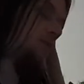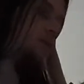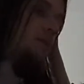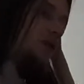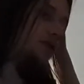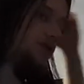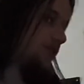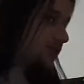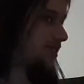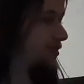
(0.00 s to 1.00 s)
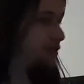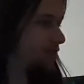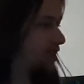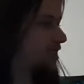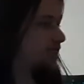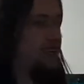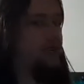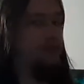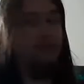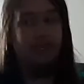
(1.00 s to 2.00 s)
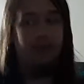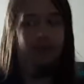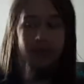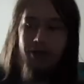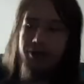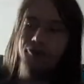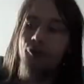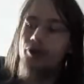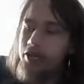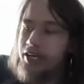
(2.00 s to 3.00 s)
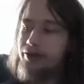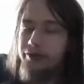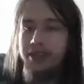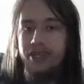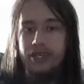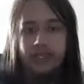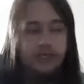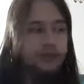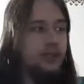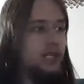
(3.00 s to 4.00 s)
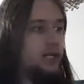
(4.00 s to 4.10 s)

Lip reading: months or something, because I don't think I'm going to be affording anything like that soon.